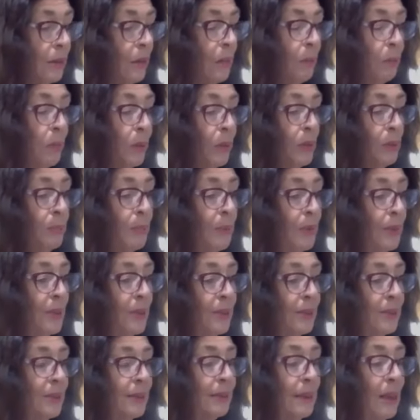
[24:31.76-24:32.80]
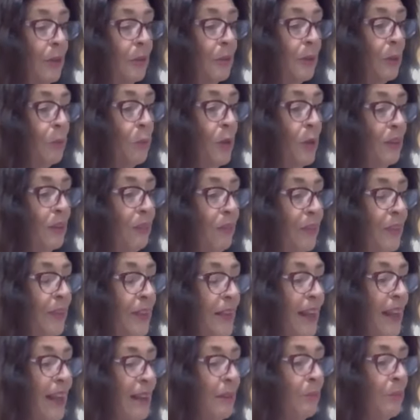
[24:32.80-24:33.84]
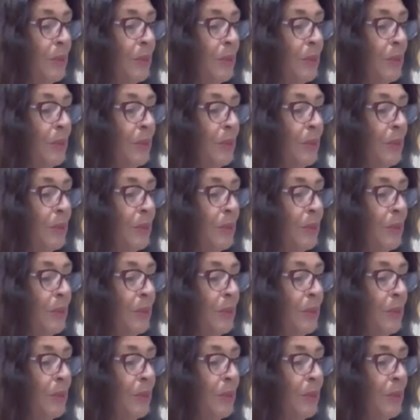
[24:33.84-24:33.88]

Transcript: Bloomberg's going well for now,